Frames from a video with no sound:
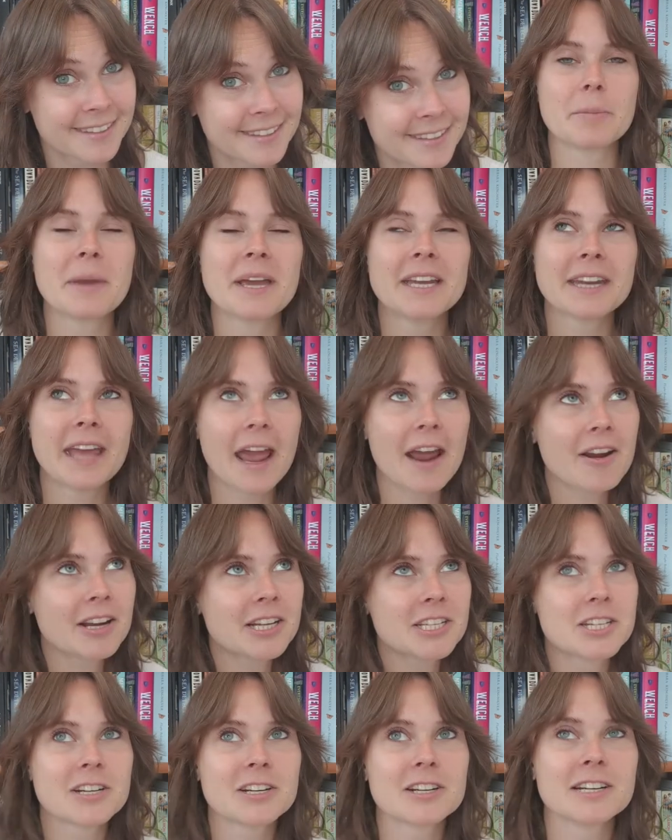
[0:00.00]
The main
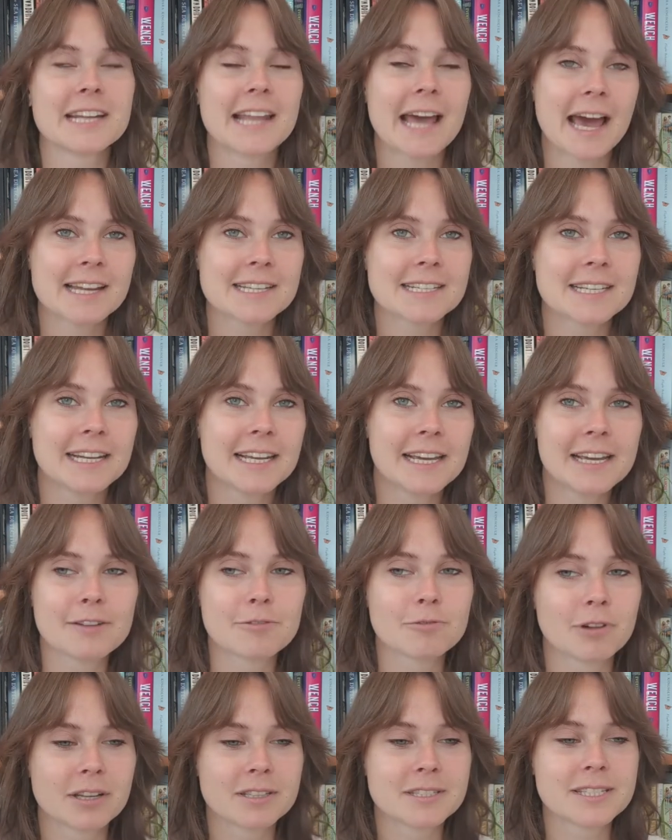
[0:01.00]
character,
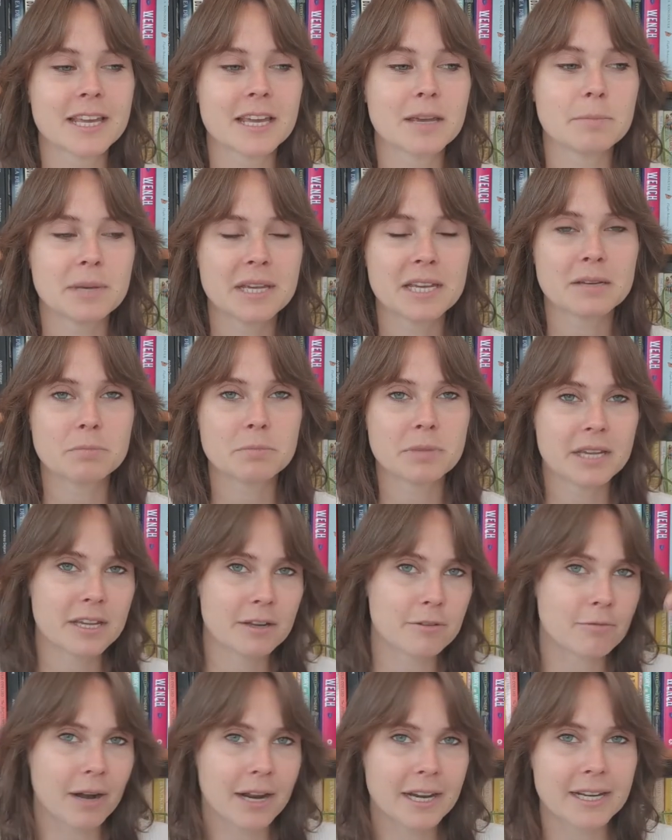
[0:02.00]
Natalie, runs a
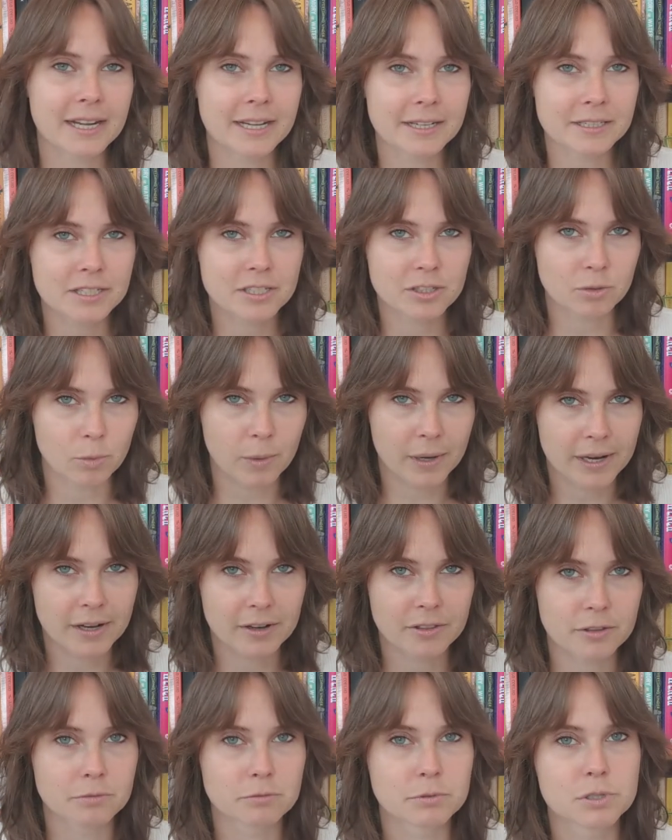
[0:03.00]
B&B right next to
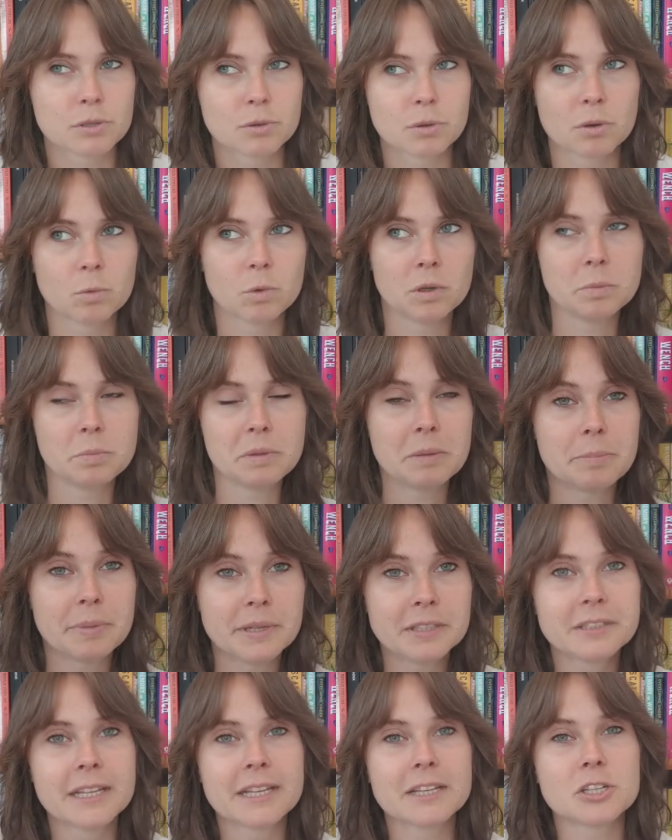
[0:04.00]
where the resort would be
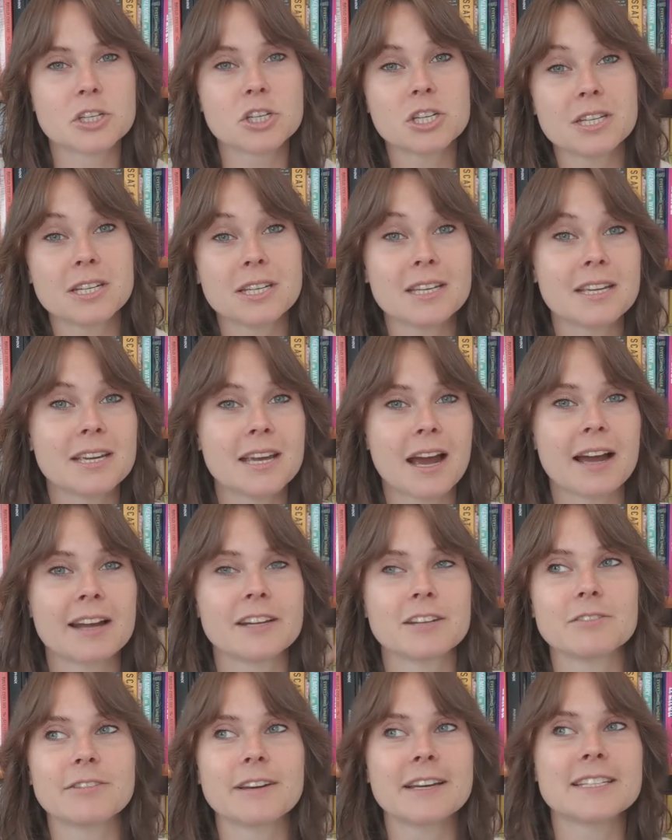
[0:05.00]
built, and she
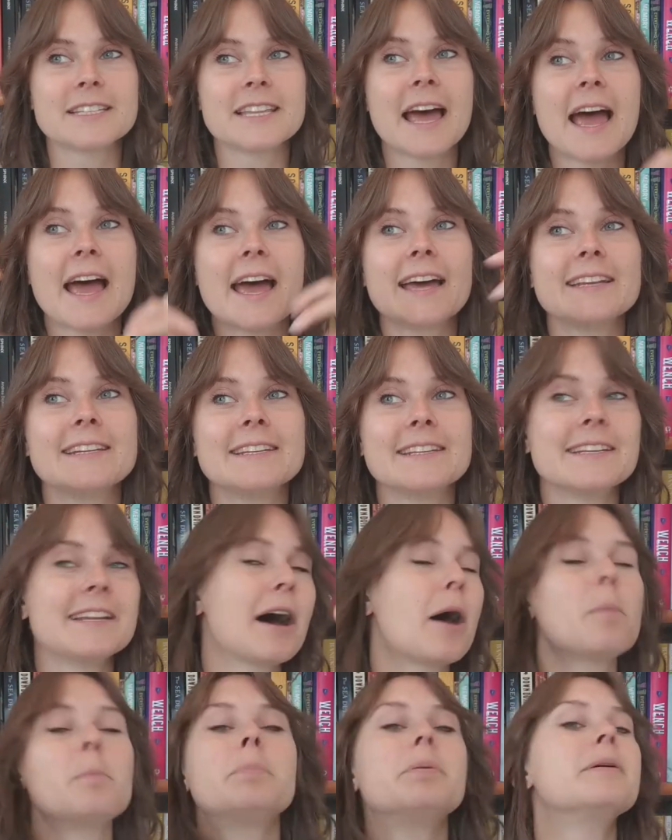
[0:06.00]
kind of has headed
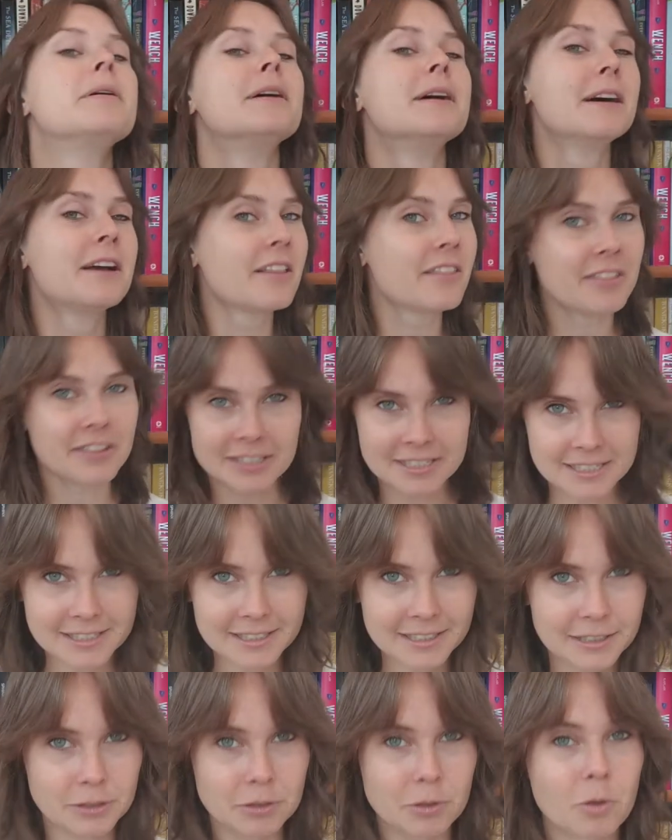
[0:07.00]
up
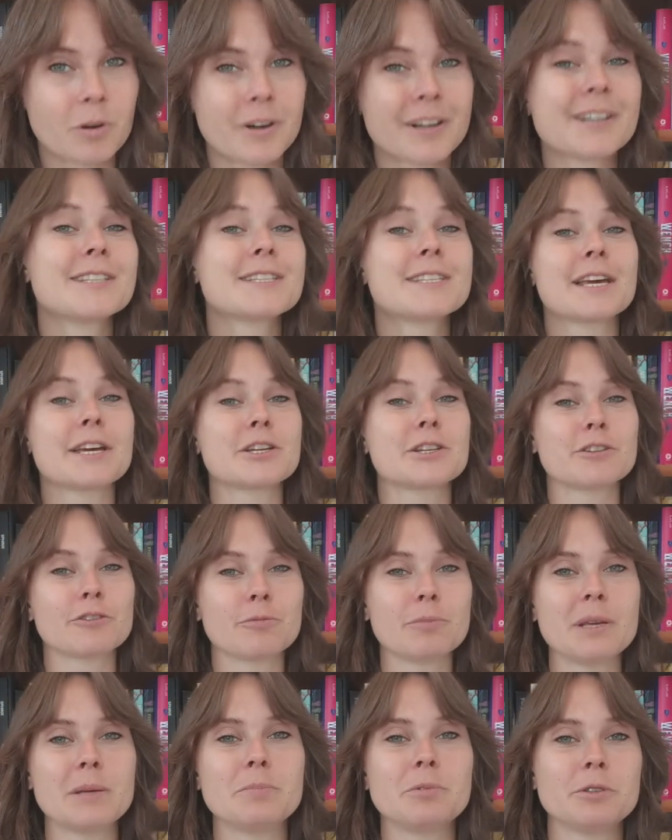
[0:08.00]
this little organization
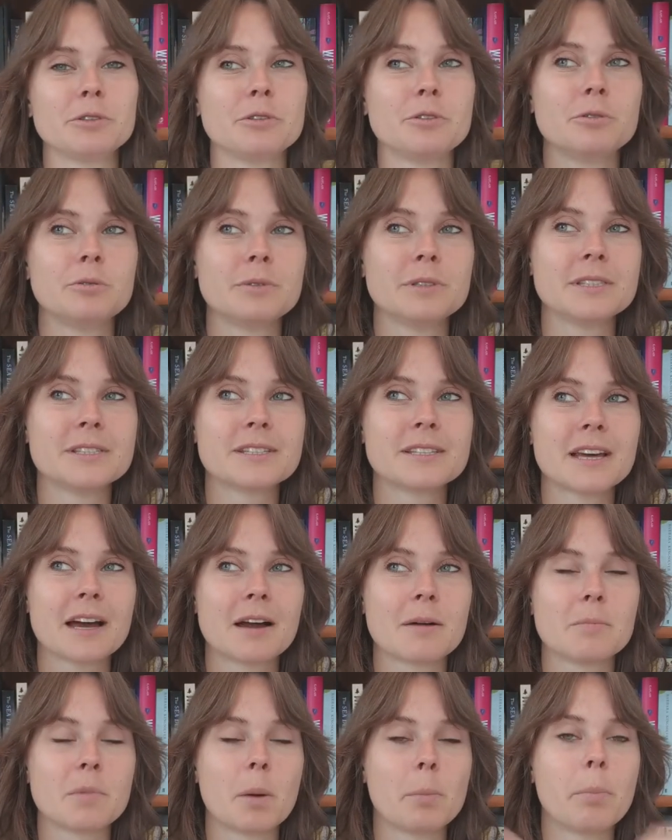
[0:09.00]
of people who is
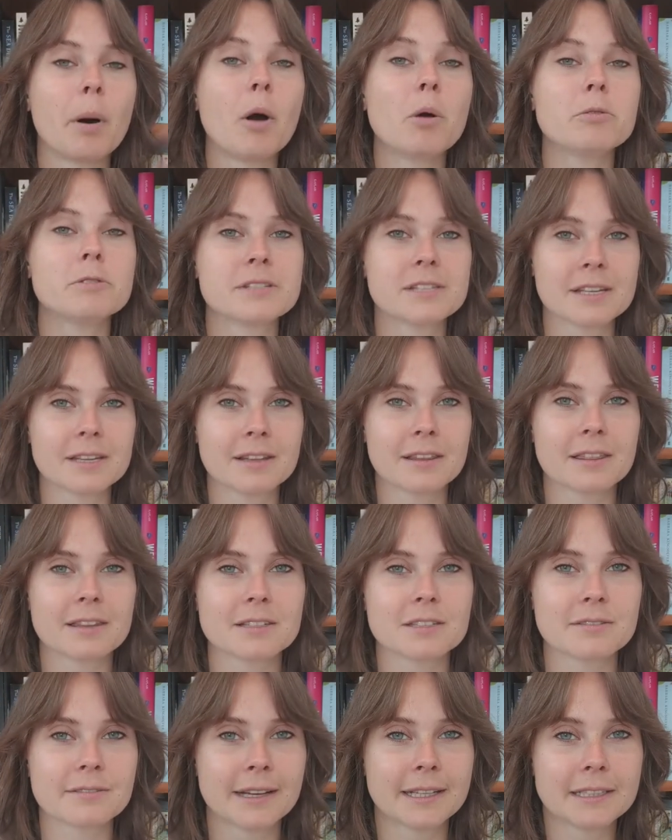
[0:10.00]
opposing
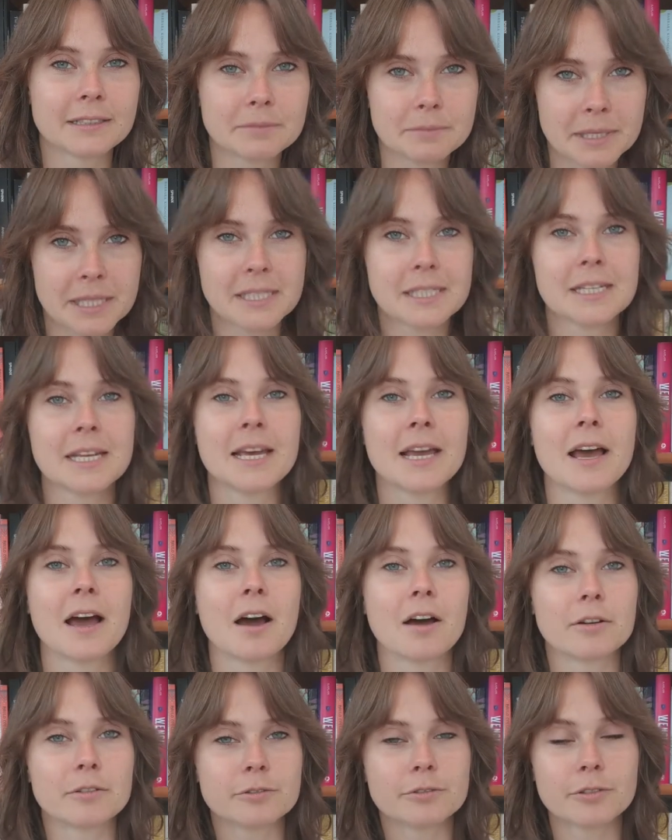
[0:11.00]
the development
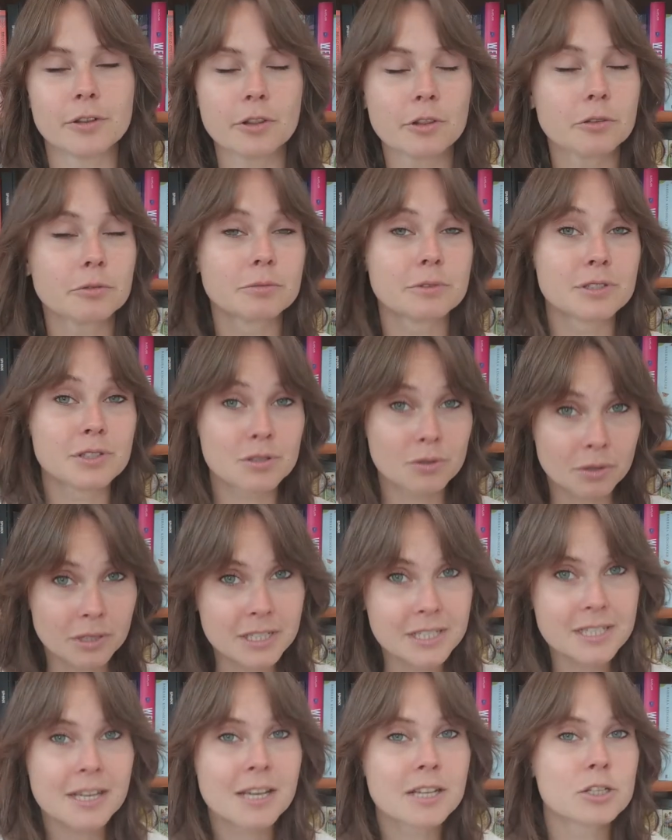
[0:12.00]
of the
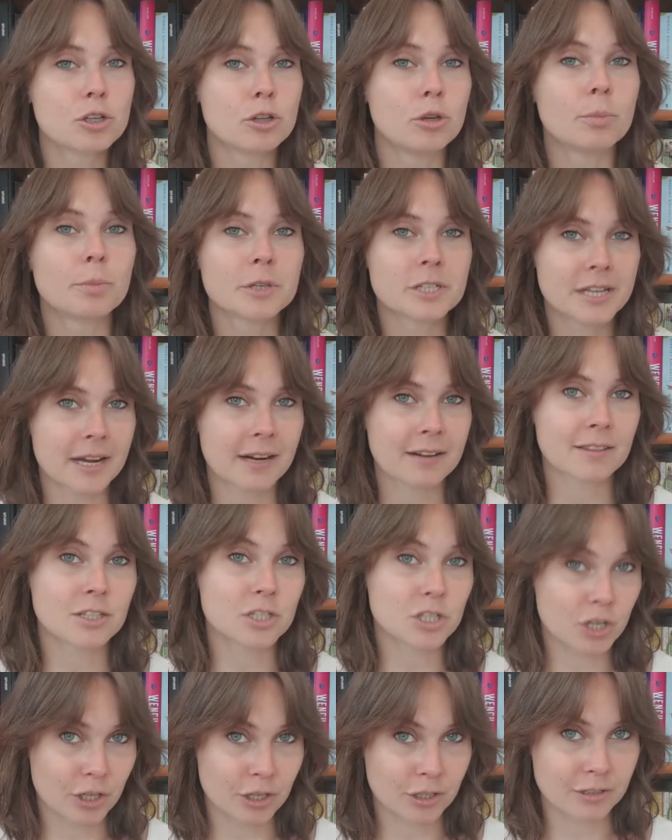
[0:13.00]
resort to protect
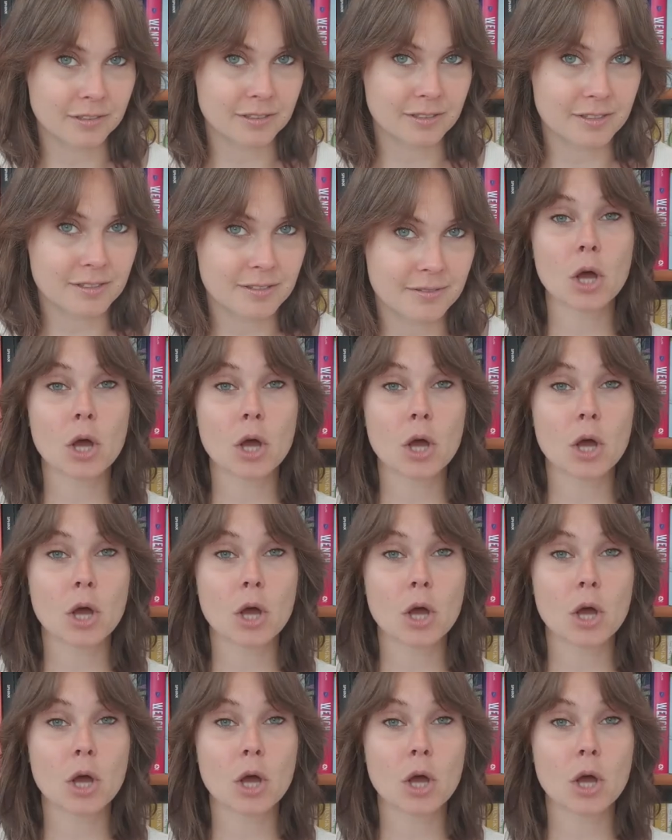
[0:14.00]
the terns.